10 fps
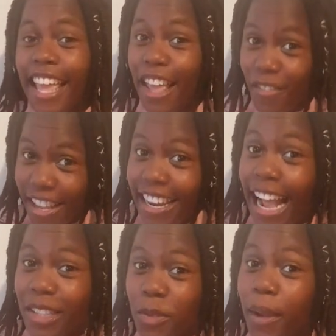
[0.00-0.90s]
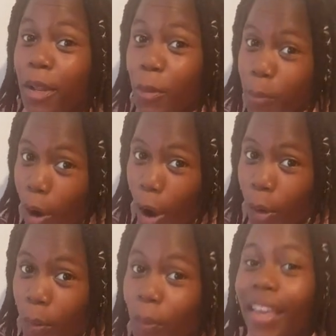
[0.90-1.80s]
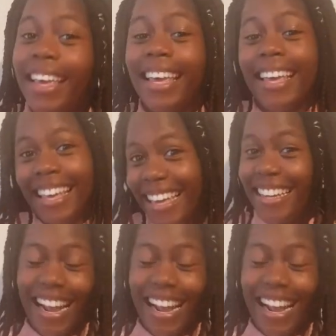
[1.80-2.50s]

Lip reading: If he can handle my little bro, he can